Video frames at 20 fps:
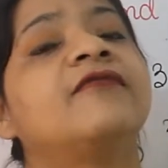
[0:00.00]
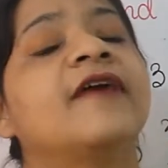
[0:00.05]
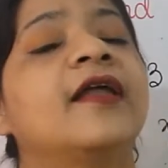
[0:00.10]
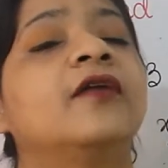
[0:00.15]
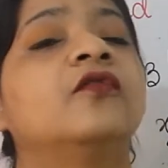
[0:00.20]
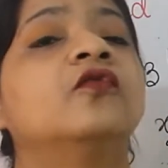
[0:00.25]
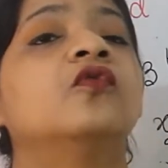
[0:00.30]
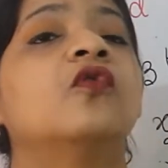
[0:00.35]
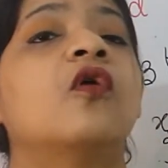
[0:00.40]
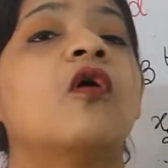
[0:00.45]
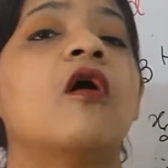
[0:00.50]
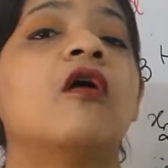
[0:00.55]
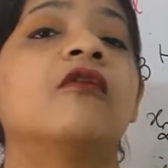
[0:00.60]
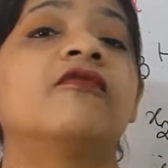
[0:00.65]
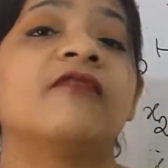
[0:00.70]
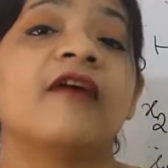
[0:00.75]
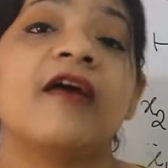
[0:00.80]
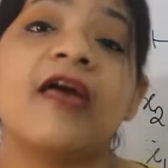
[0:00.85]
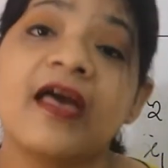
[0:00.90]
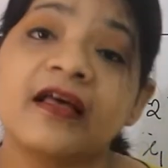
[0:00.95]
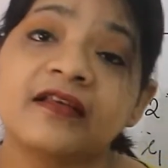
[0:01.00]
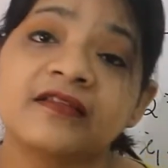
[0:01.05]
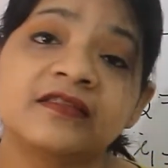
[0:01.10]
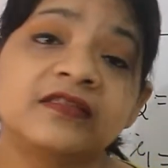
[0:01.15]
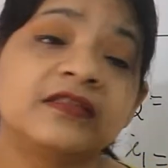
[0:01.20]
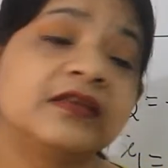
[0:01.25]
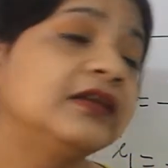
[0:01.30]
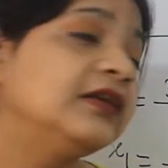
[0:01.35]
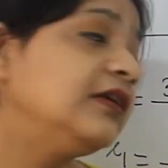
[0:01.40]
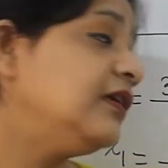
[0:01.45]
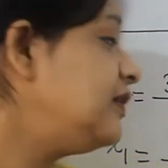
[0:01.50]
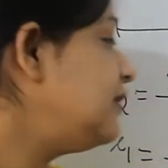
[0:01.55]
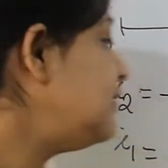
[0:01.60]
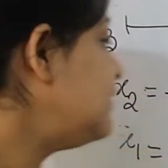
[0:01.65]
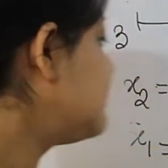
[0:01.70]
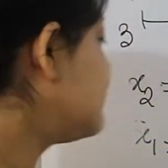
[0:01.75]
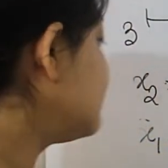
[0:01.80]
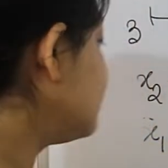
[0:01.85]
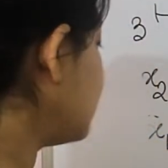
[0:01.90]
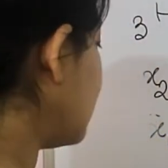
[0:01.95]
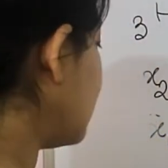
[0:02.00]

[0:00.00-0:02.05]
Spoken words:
value of x3 is